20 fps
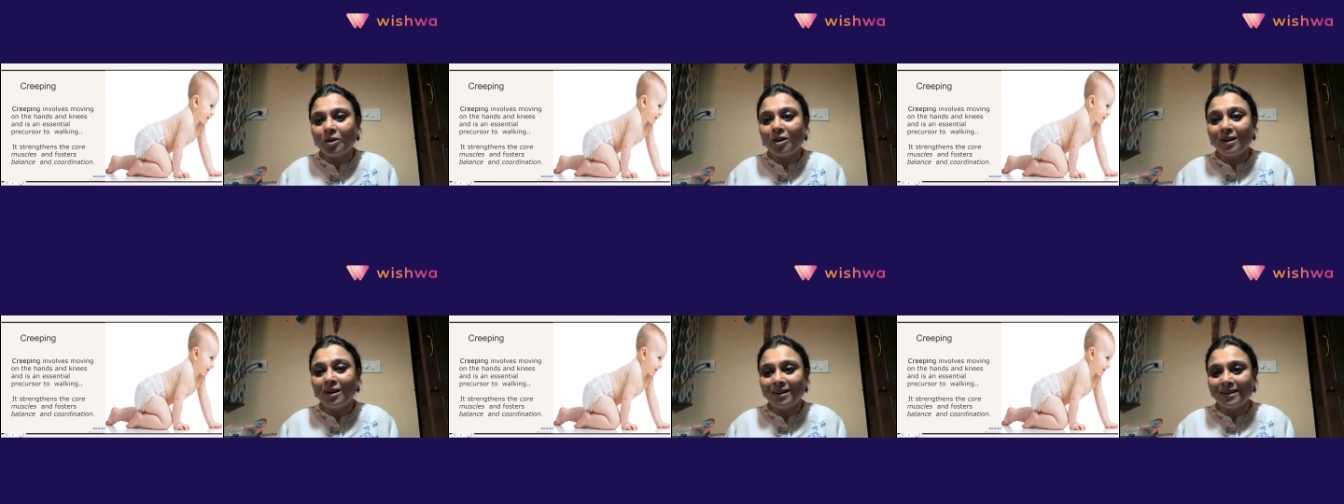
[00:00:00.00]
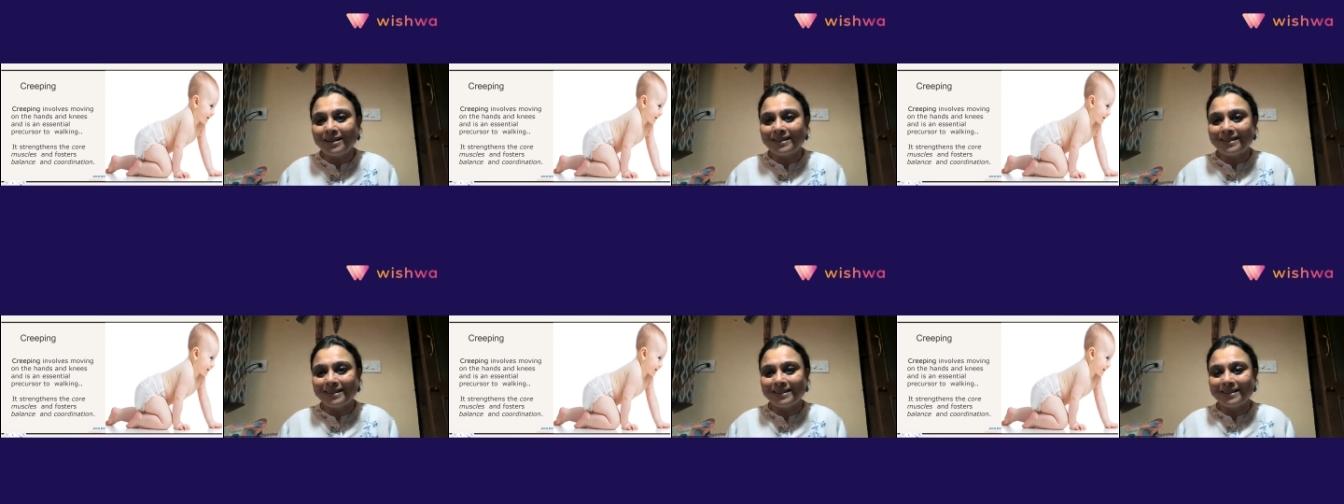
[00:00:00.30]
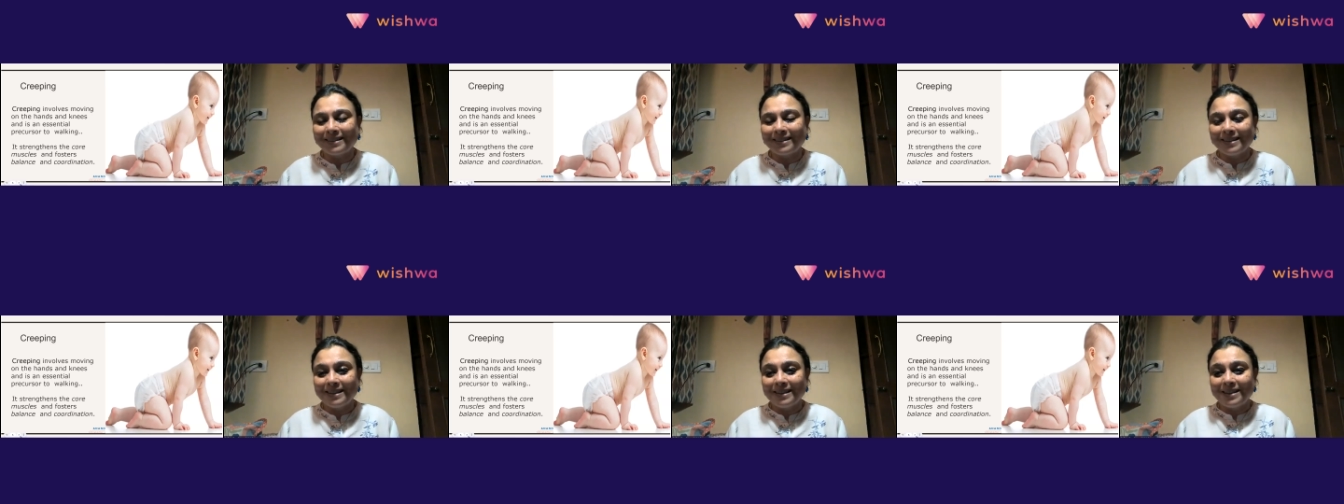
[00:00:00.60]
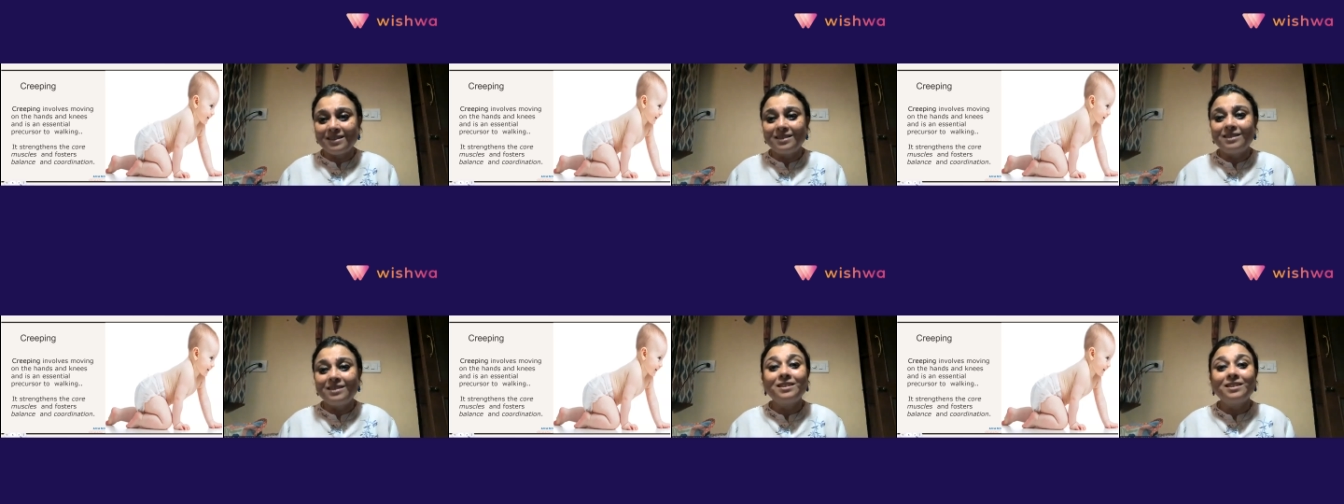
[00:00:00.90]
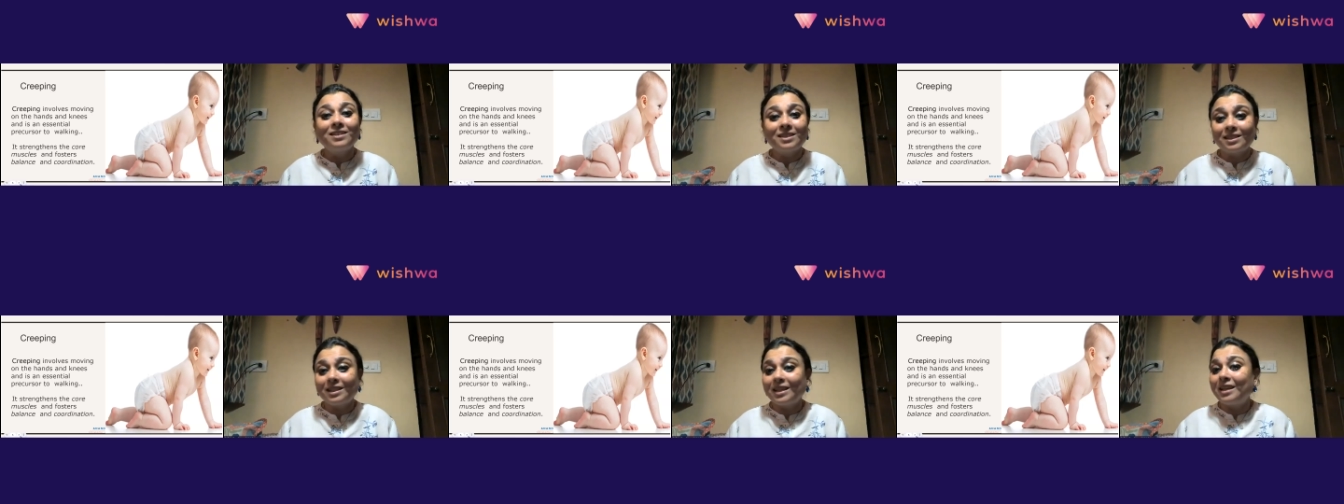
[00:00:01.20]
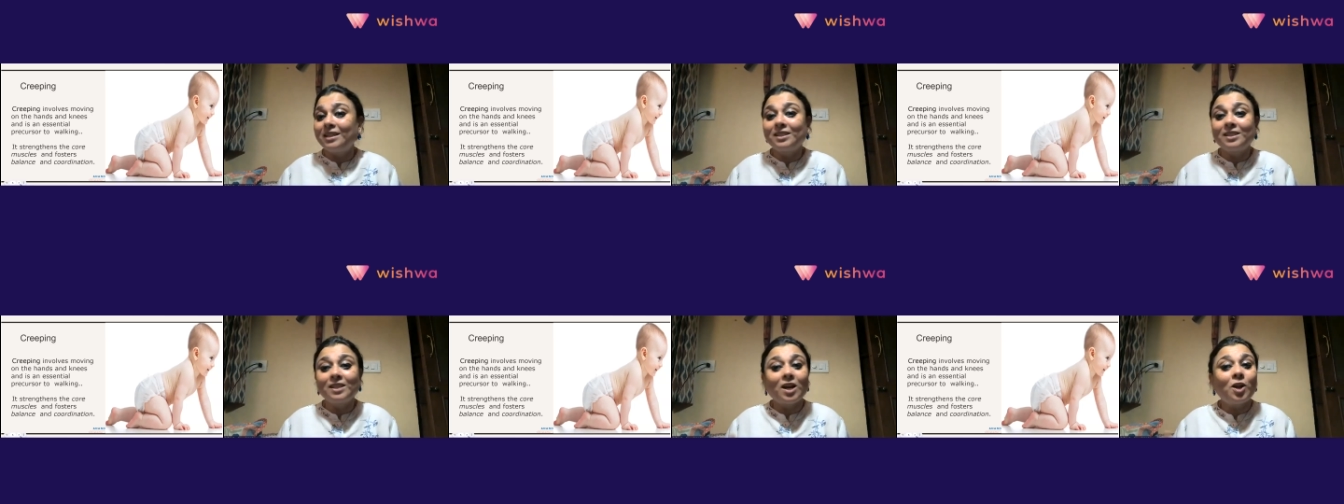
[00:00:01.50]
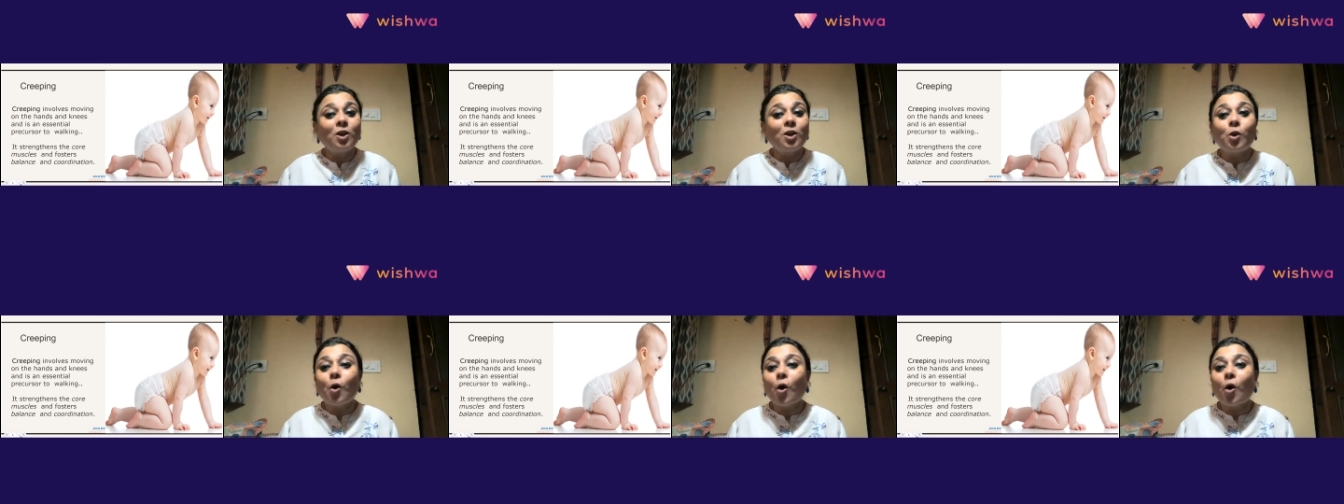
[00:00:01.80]
work. This is
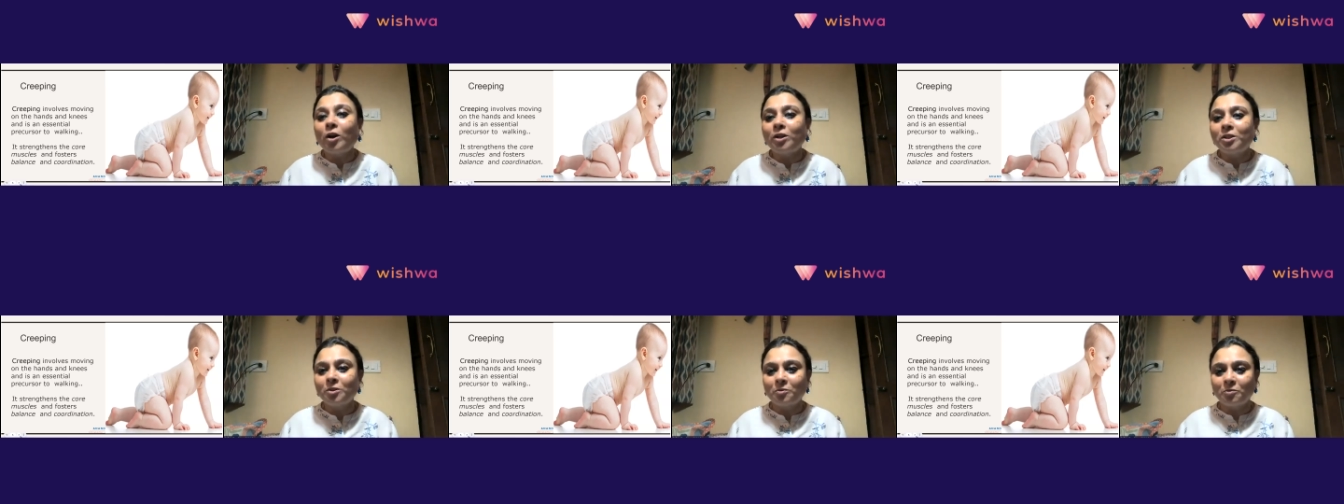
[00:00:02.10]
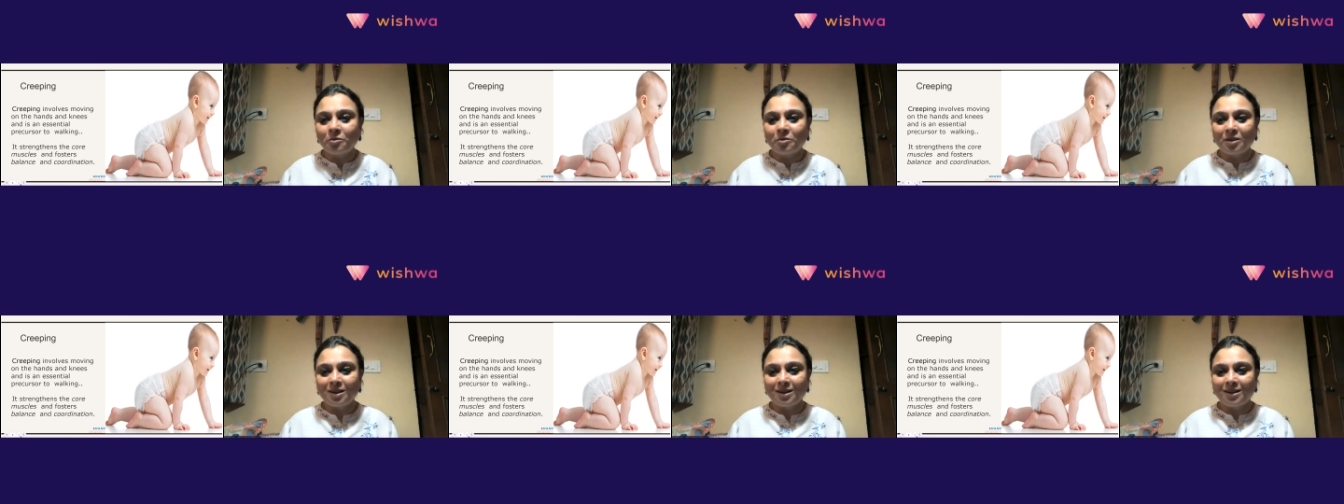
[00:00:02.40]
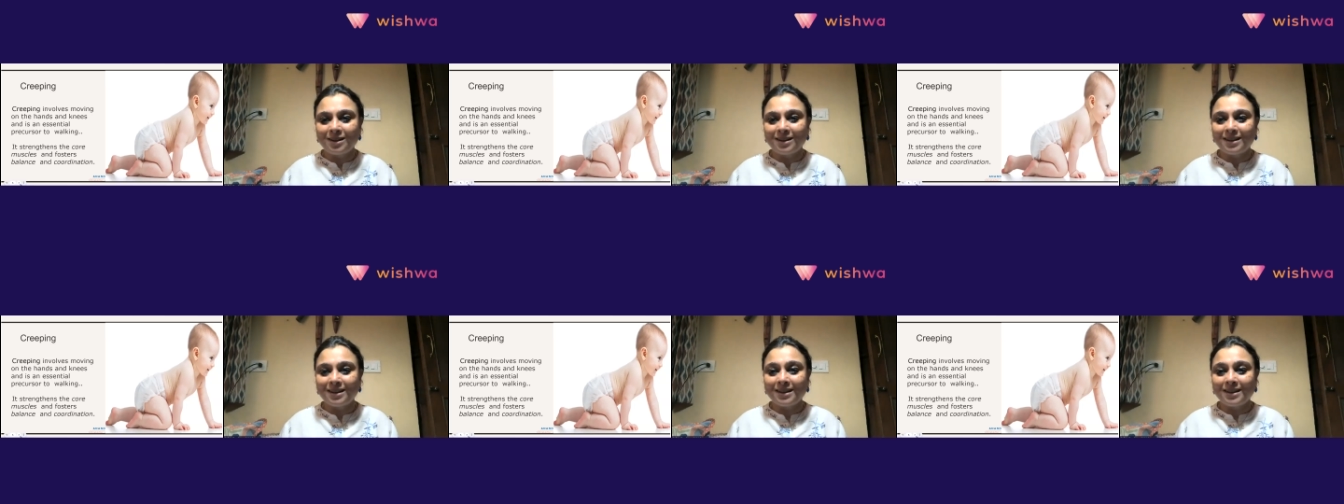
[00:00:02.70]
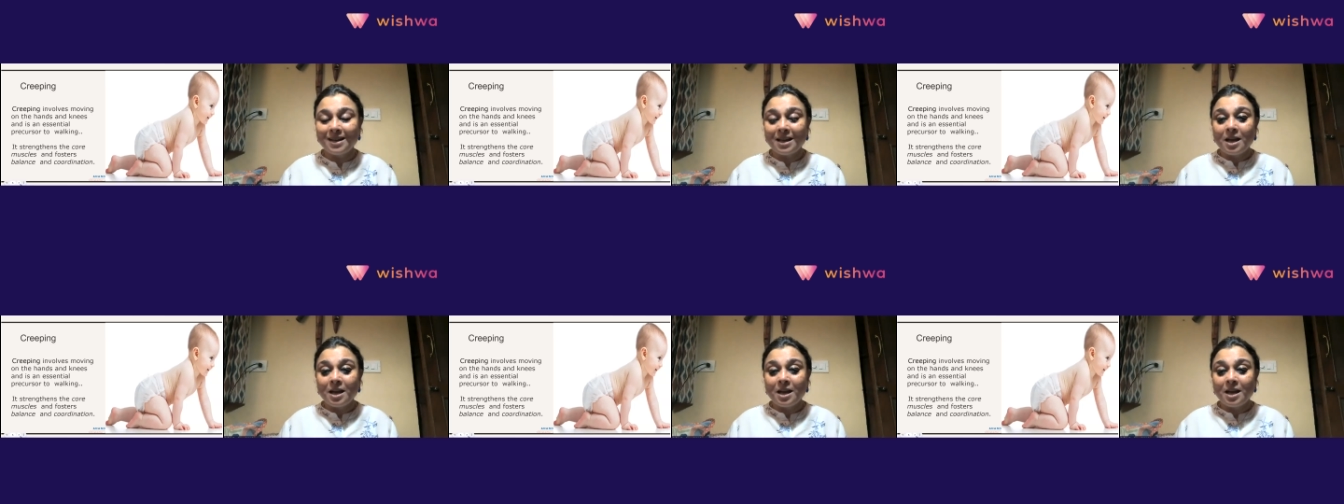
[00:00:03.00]
a lot of work.